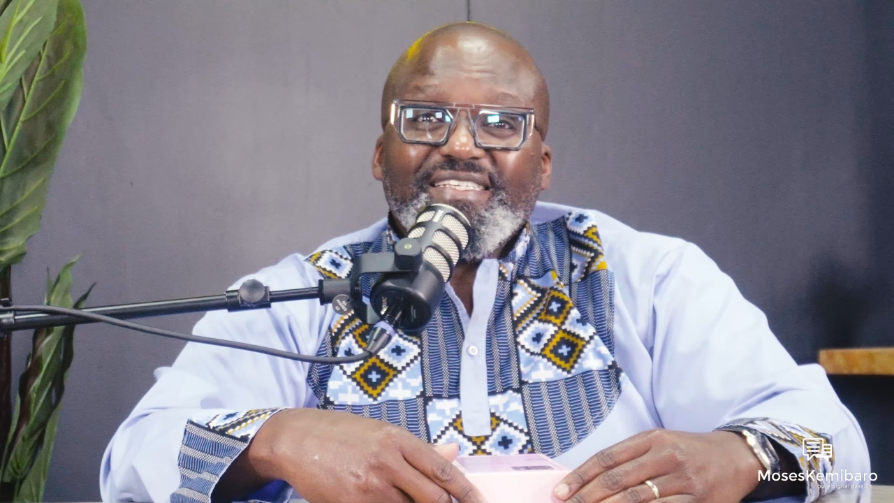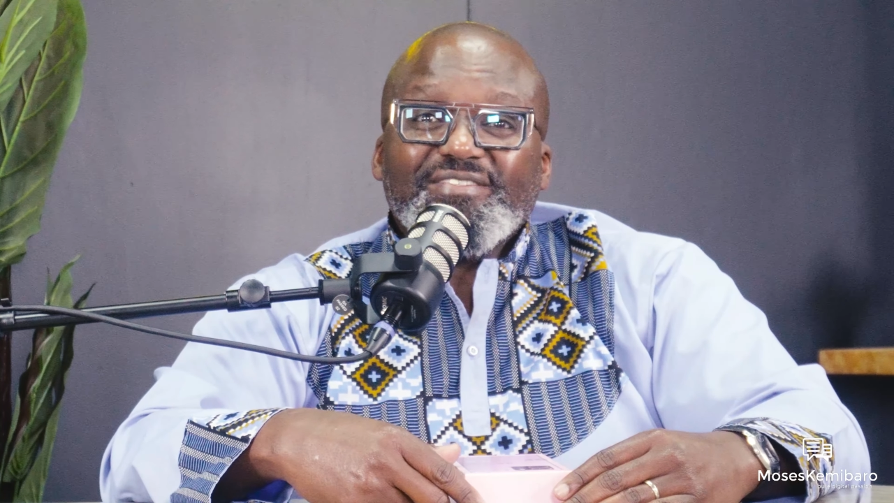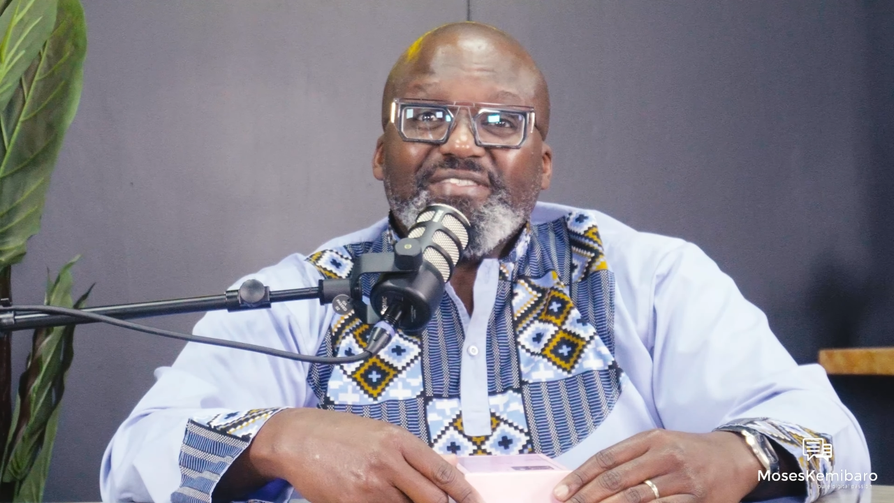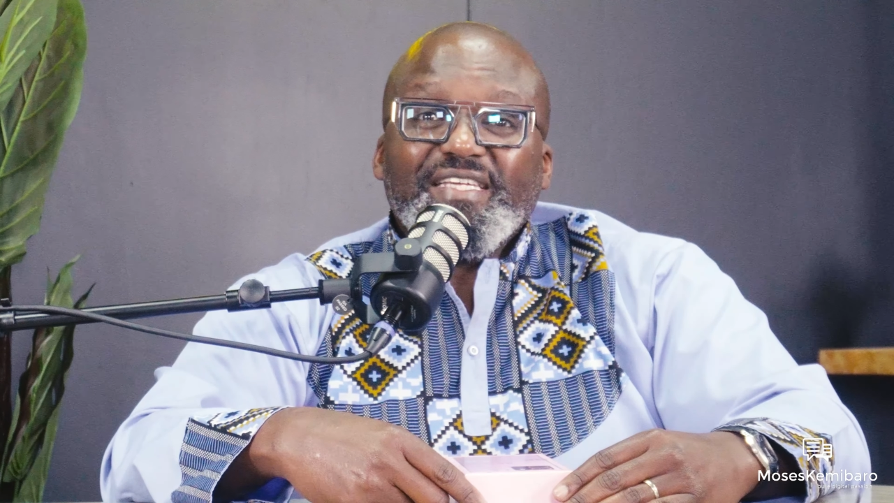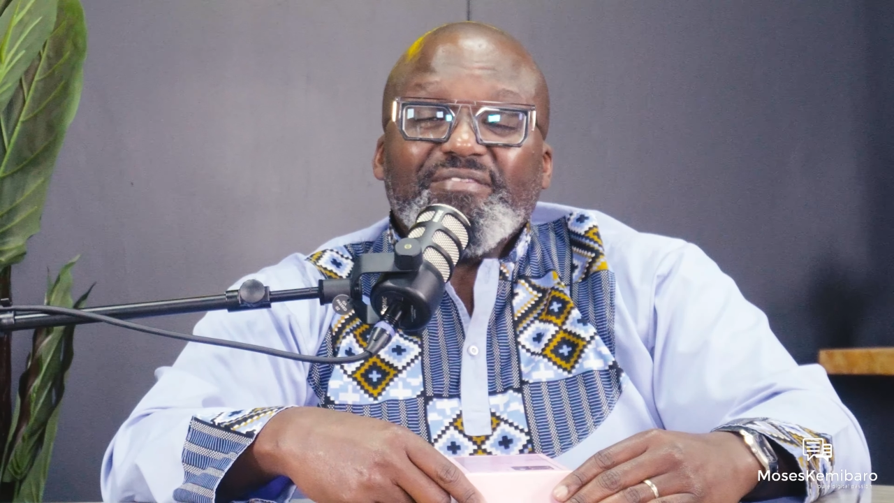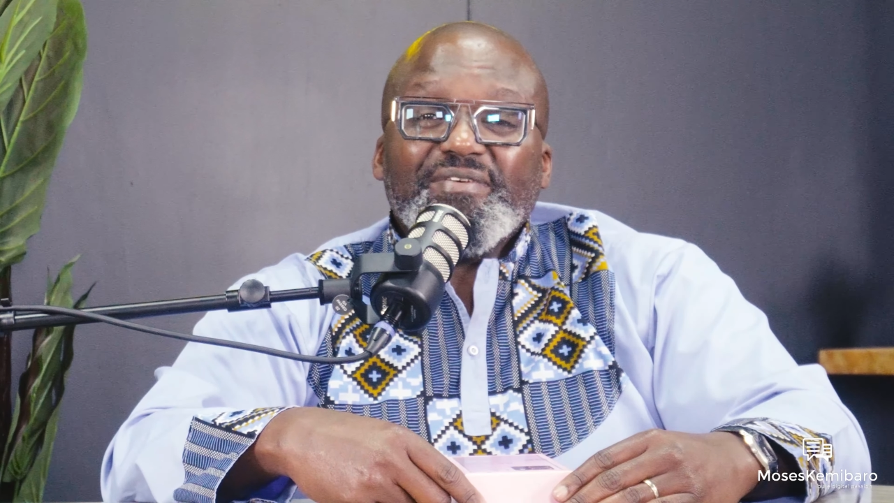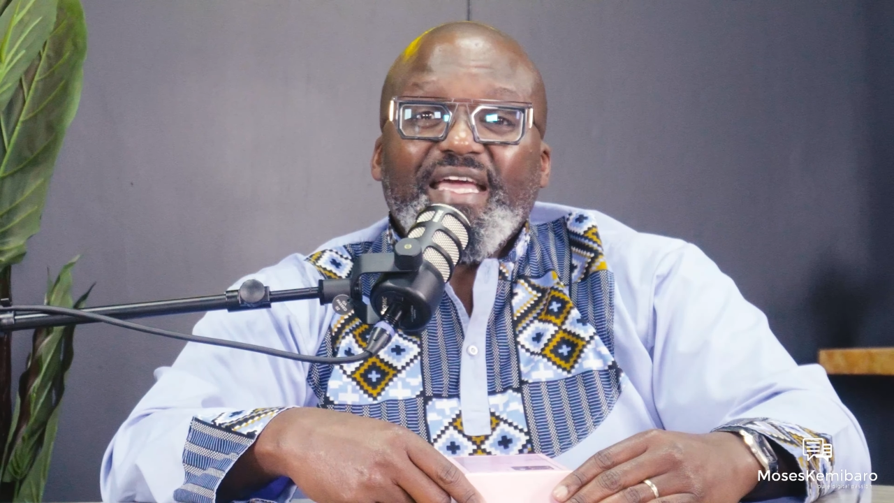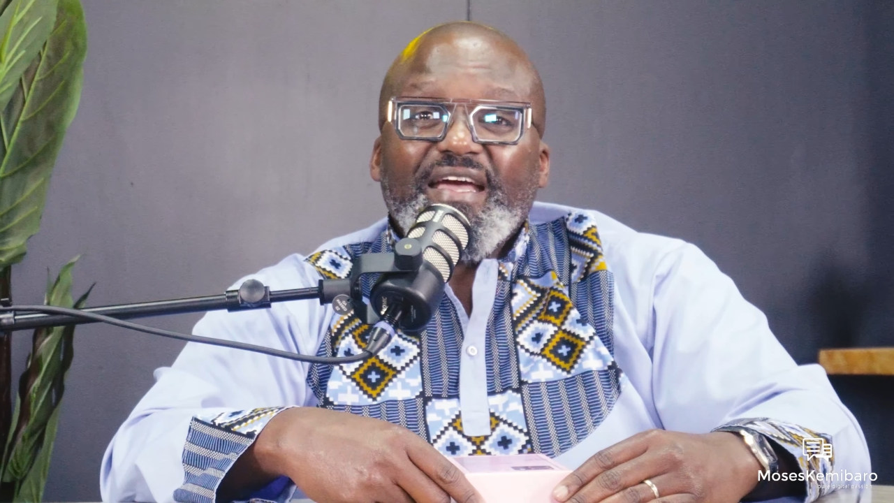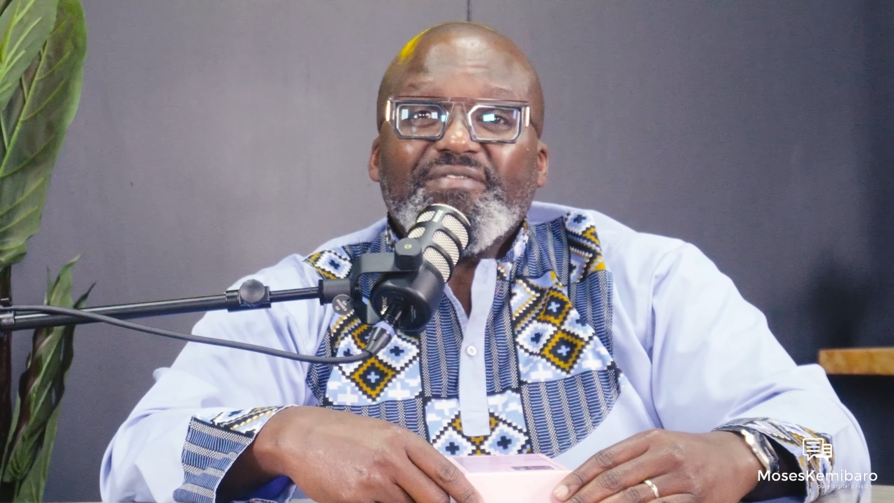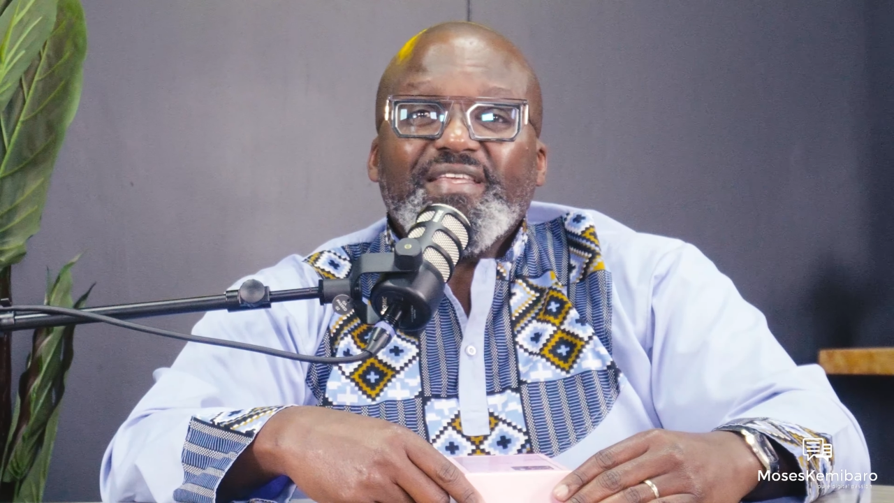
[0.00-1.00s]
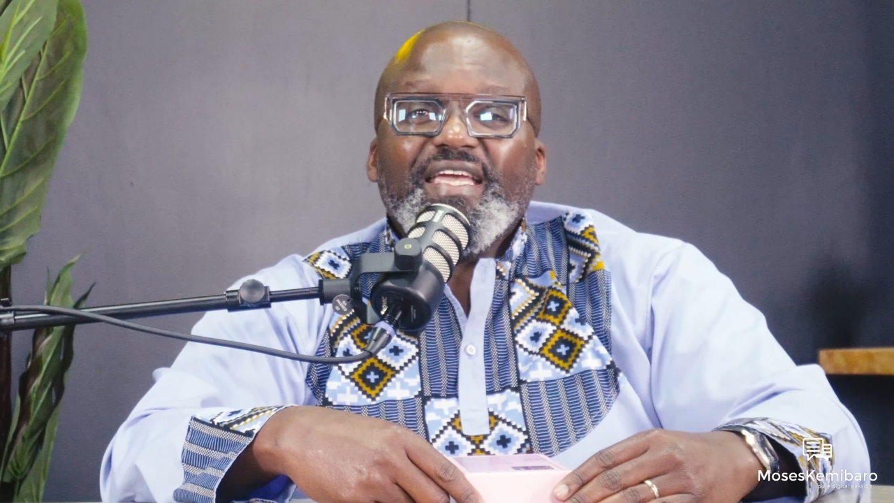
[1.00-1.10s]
and today we have the